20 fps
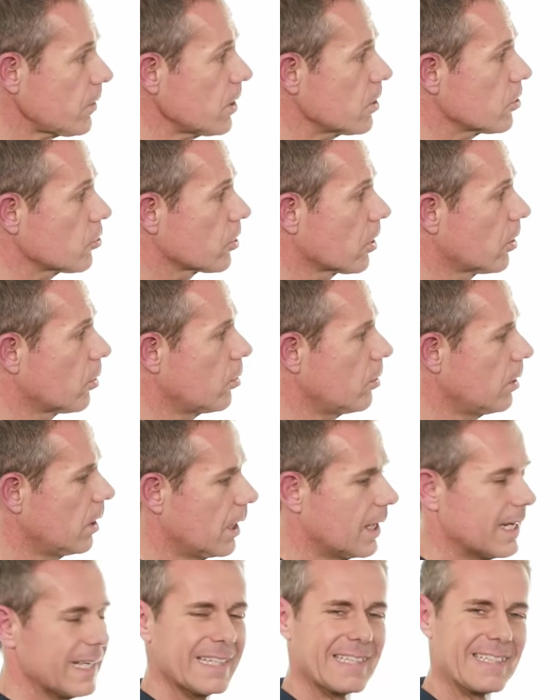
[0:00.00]
So
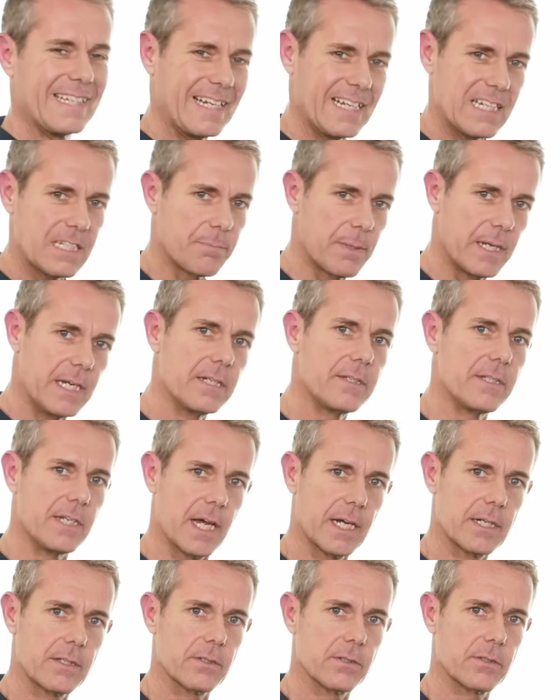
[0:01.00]
that explains the
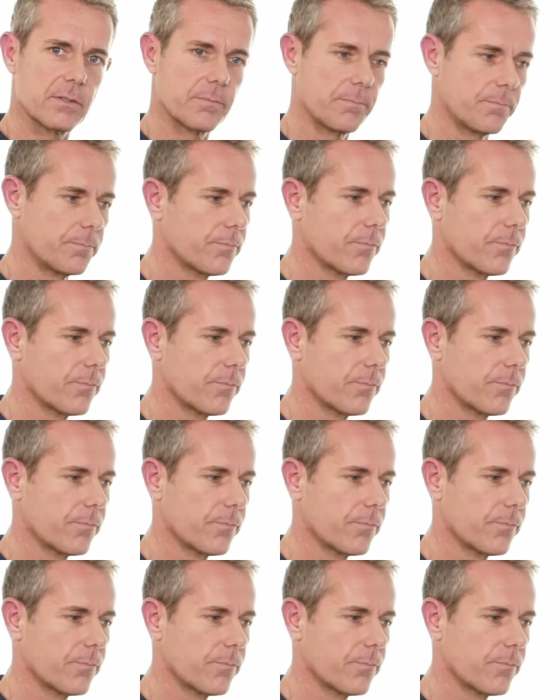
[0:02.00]
axis.